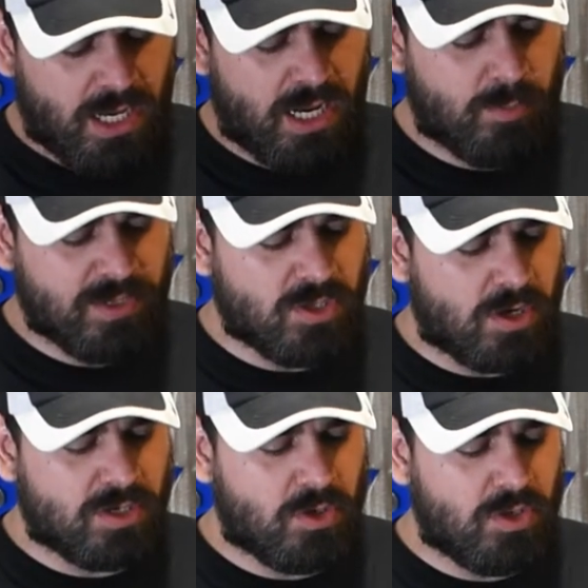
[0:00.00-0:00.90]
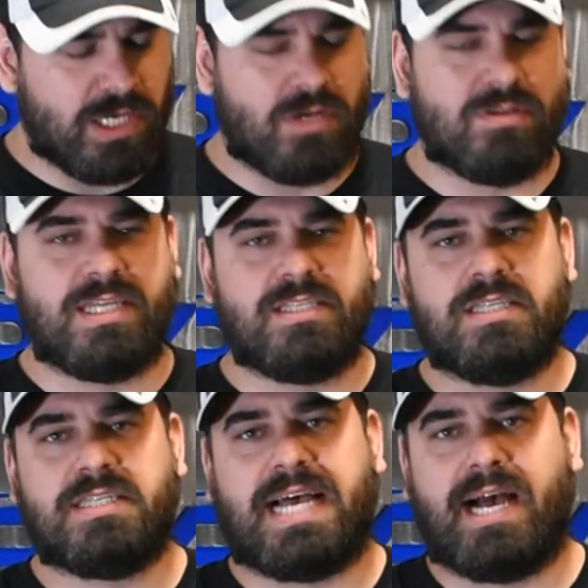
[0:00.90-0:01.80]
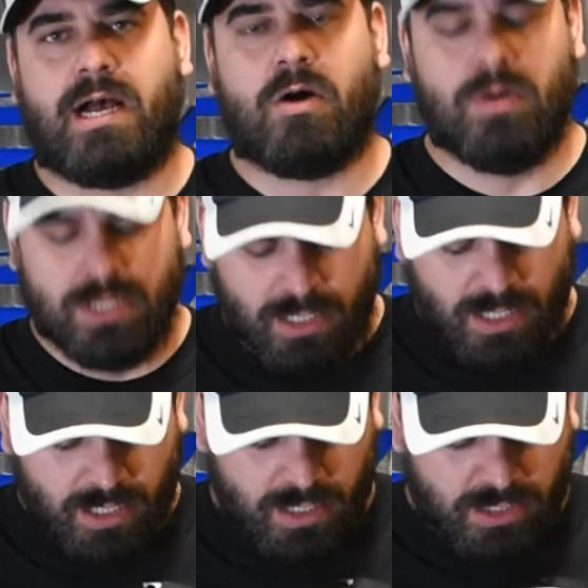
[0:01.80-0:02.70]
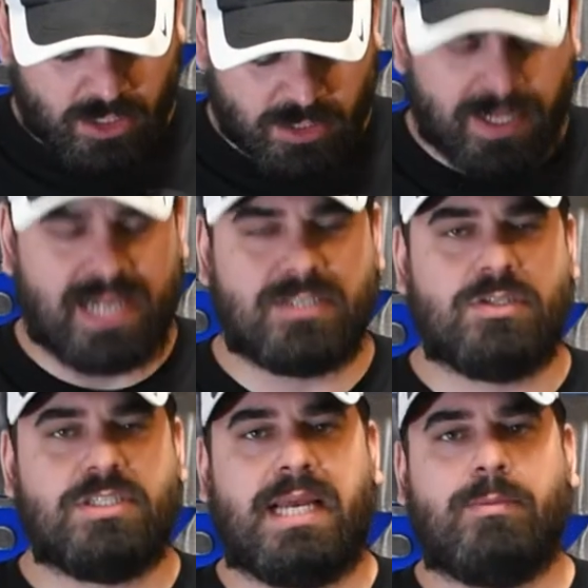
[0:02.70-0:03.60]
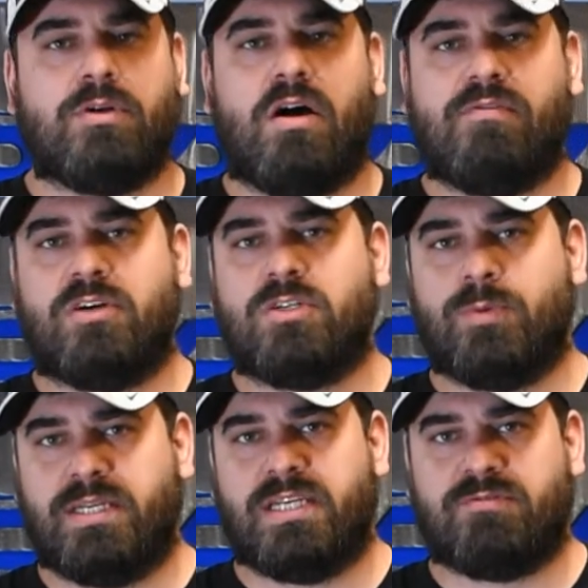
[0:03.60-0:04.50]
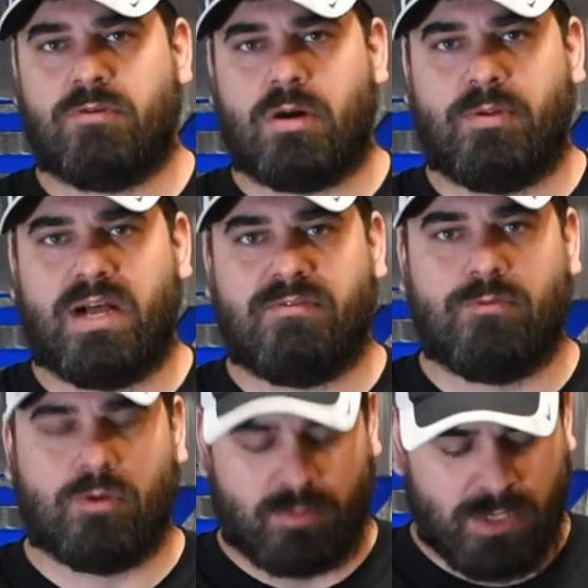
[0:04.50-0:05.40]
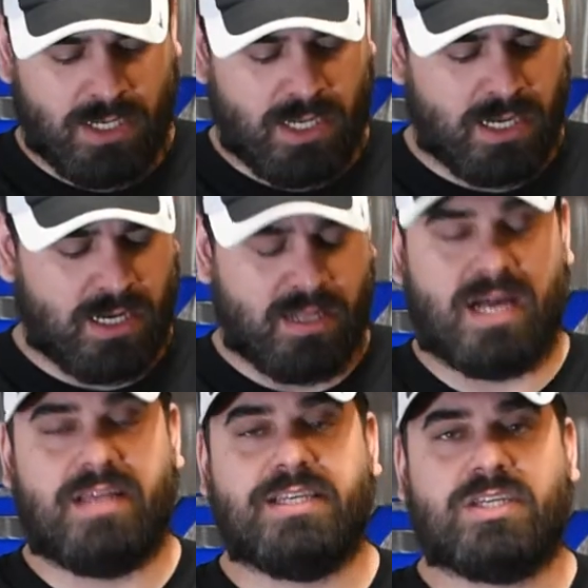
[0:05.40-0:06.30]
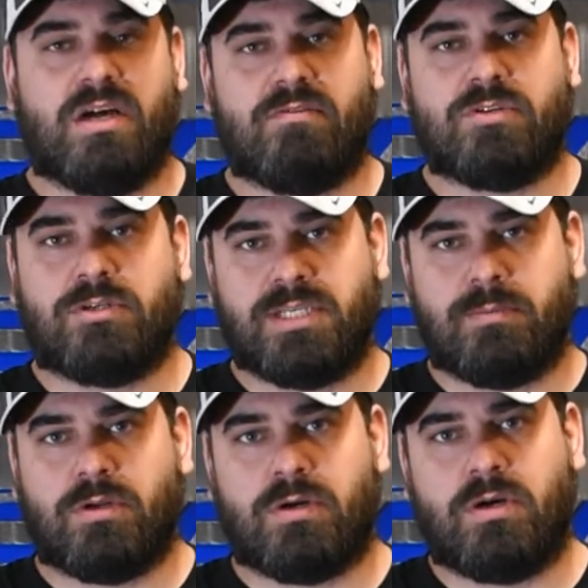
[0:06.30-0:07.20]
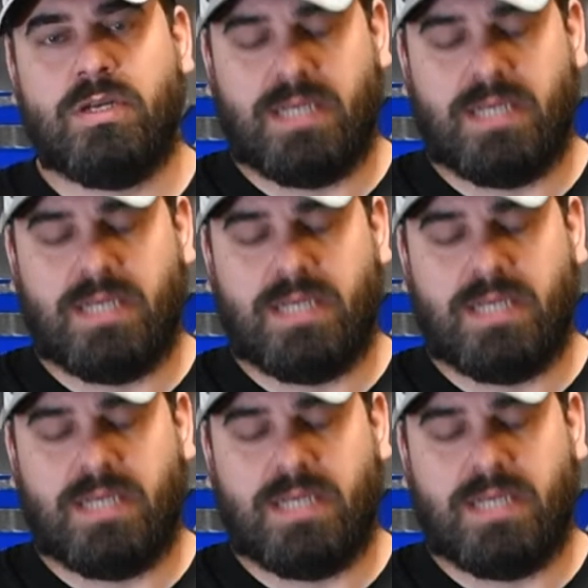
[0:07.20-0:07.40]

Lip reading: We were talking earlier, this is how Clutch Masters is able to offer a twin disc for our platform. A lot of these covers are similar,